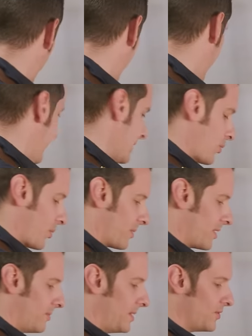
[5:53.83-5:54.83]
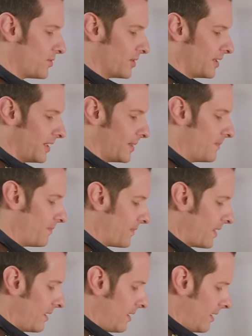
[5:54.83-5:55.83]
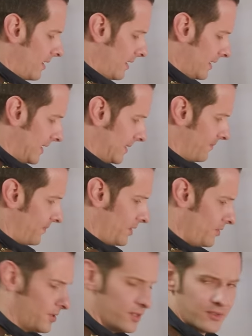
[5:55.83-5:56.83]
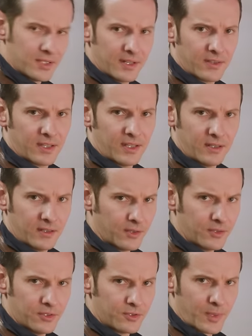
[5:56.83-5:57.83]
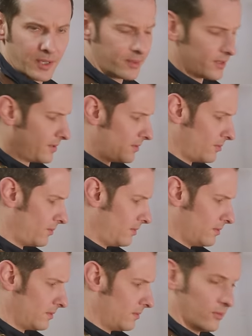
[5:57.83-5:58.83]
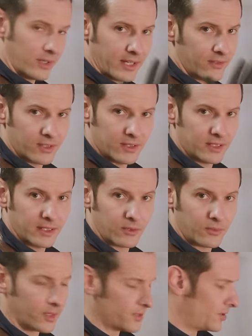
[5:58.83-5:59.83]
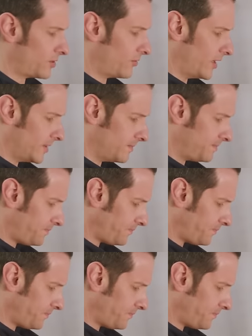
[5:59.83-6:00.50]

And that's what we're going to be using today. Um, you can use anything, you know, newspaper, whatever. It'll work just fine.